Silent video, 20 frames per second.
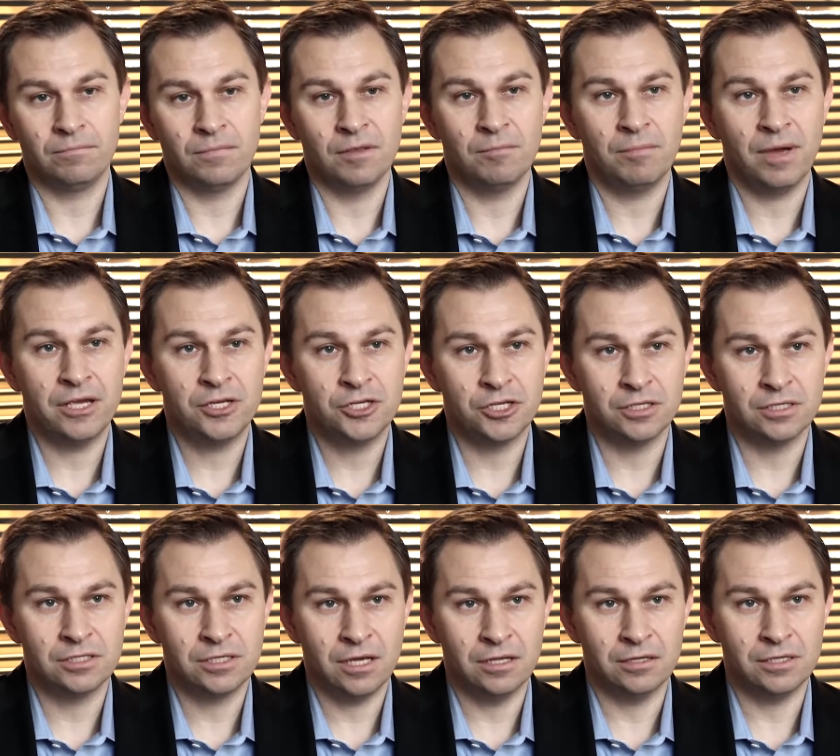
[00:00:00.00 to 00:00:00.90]

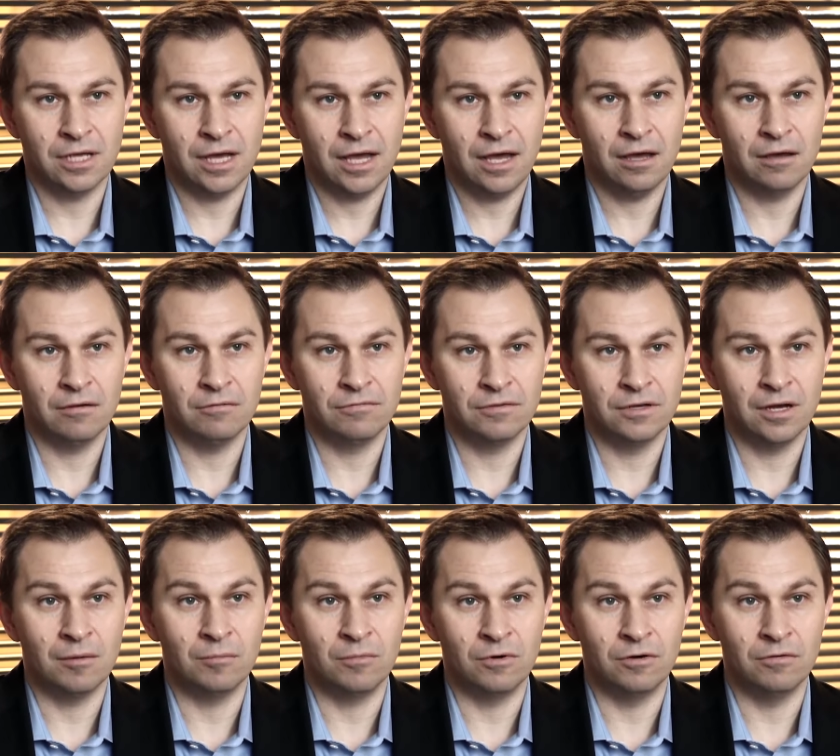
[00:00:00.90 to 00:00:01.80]
patients tend to have a
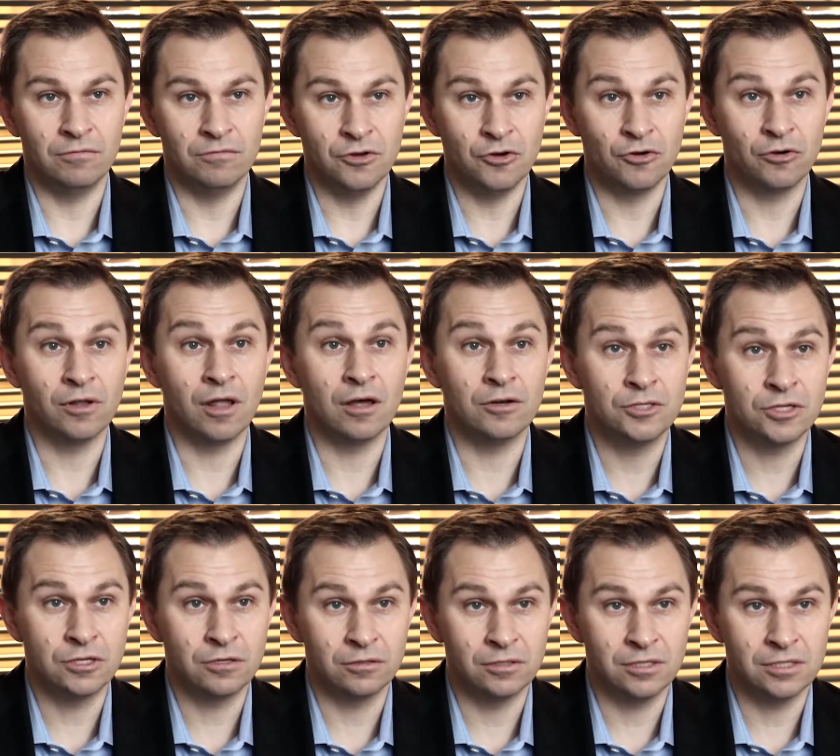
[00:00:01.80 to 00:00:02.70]
number of
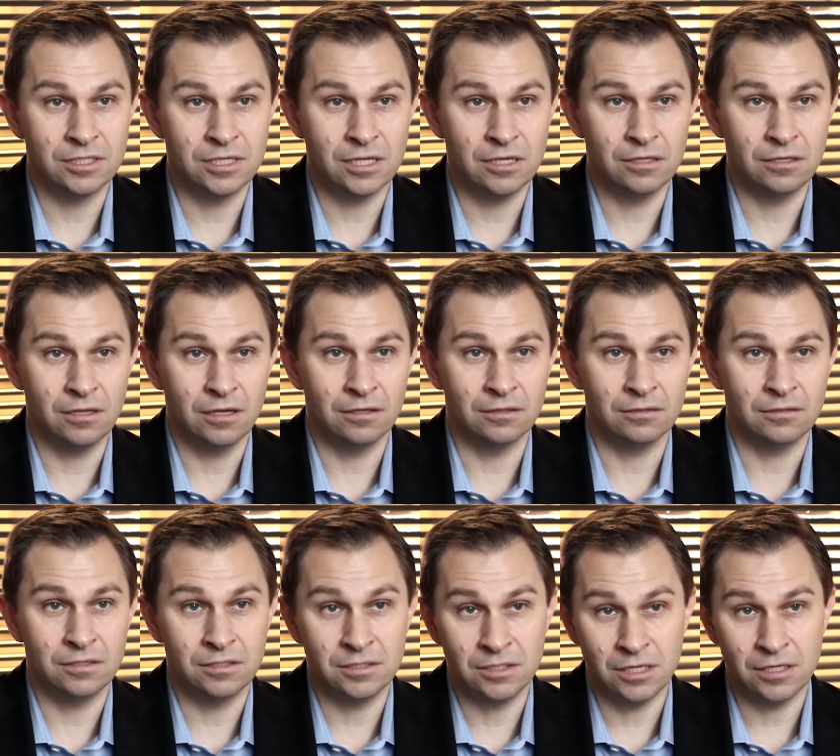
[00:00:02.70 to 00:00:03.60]
neurological disease, uh,
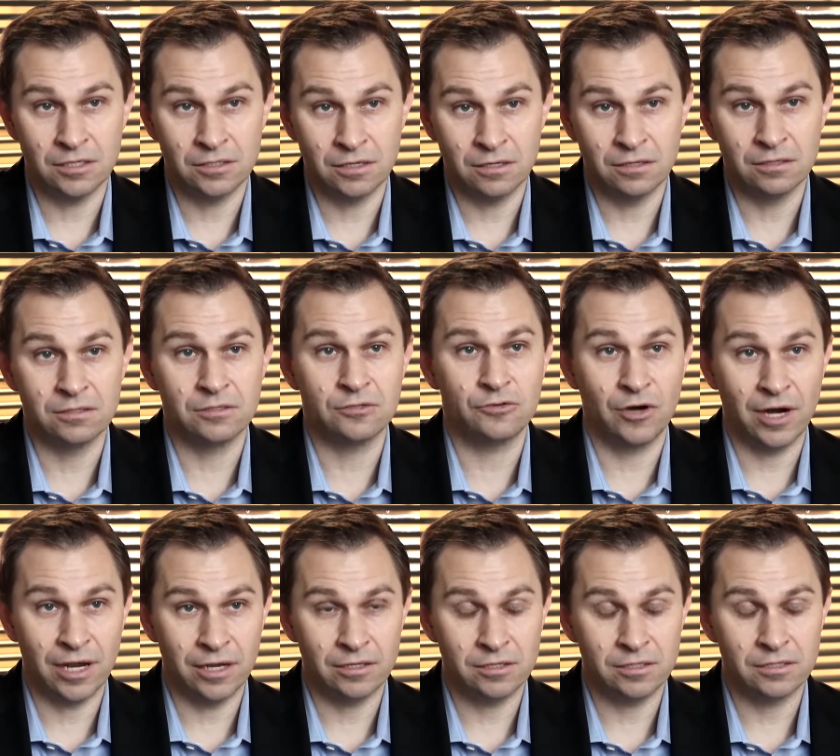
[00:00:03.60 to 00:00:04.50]
diseases,
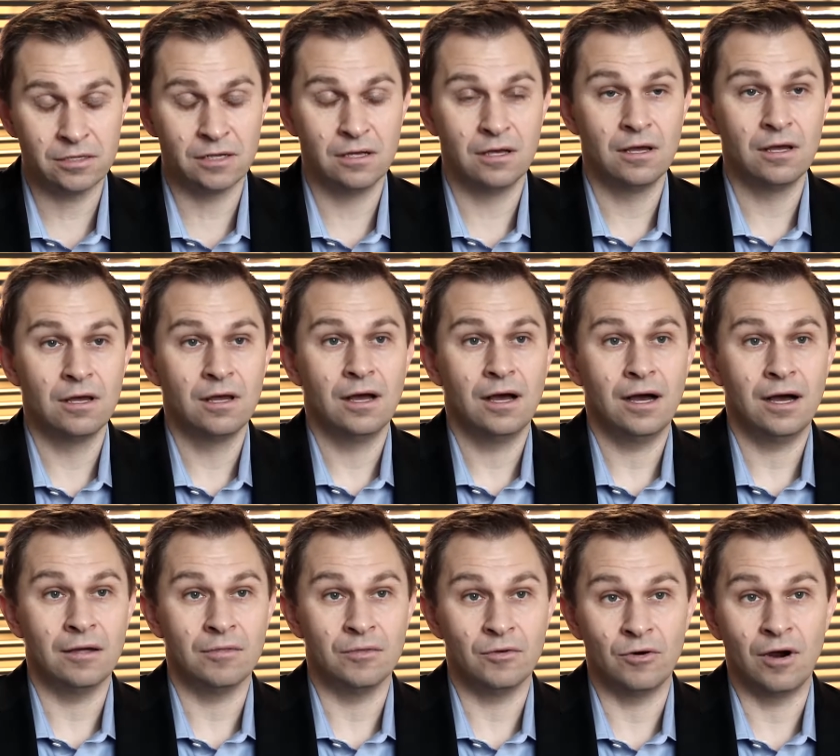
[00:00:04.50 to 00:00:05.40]
traits,
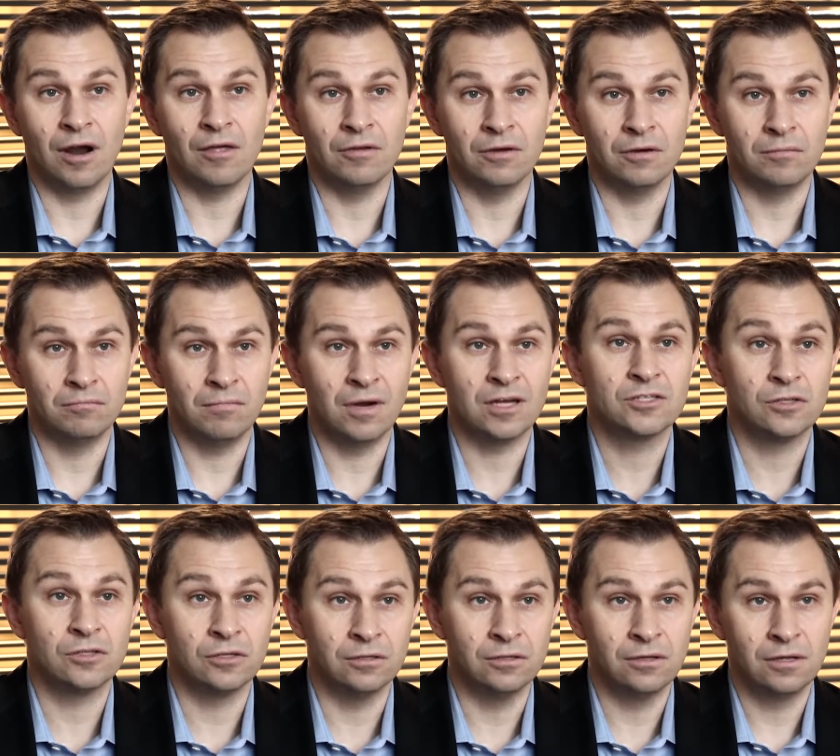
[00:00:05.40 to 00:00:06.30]
and there are other
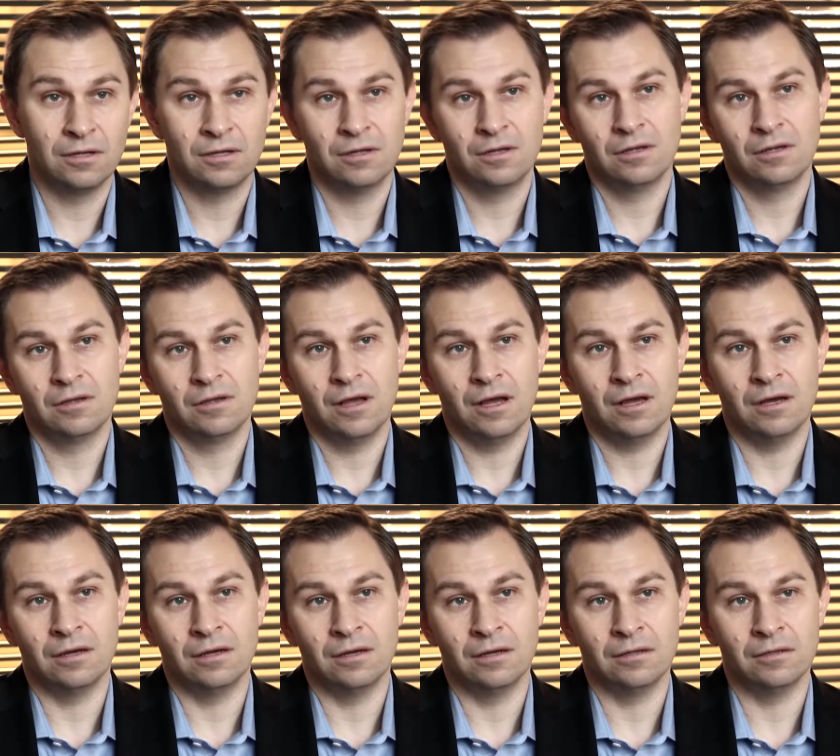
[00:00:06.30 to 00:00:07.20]
muscle,
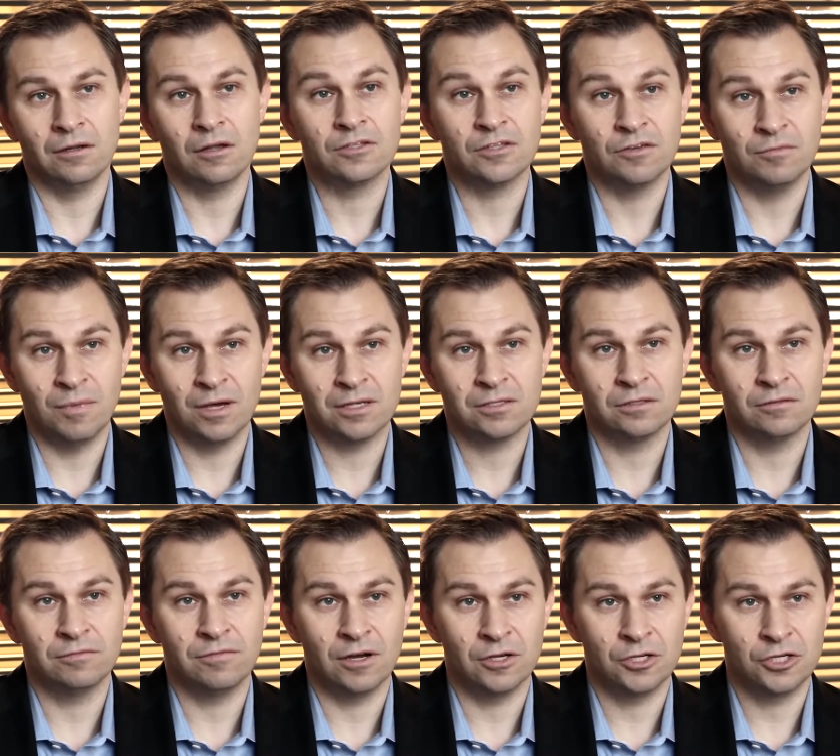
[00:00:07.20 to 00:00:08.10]
uh, loss of muscle
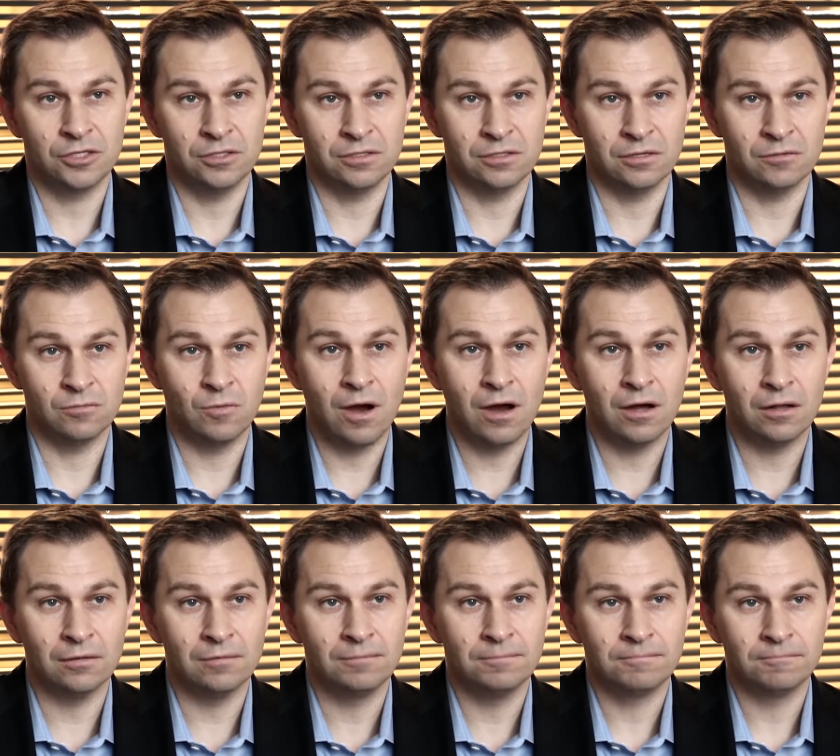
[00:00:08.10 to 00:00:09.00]
functions as
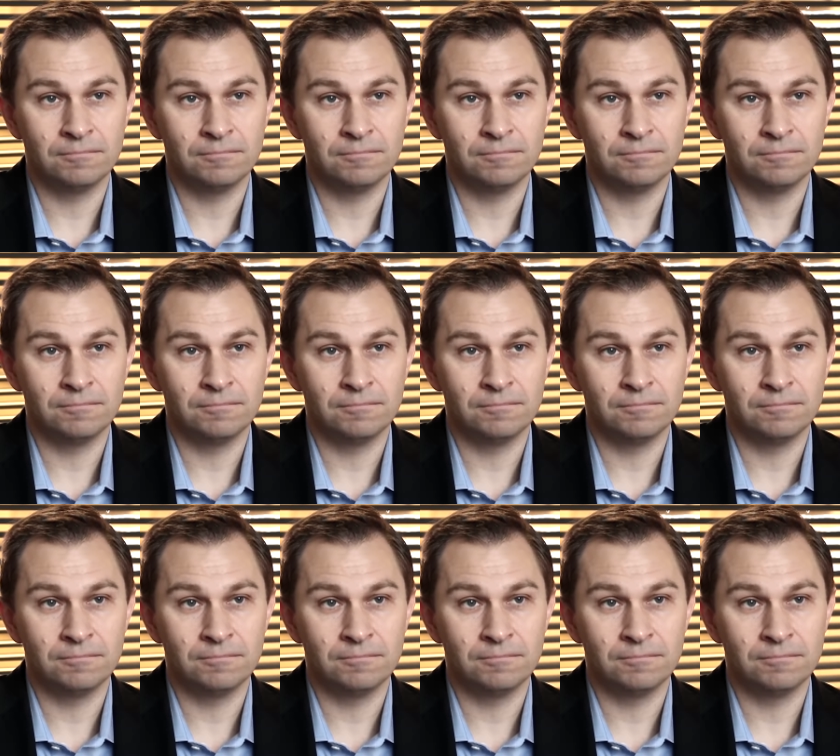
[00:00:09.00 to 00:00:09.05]
well.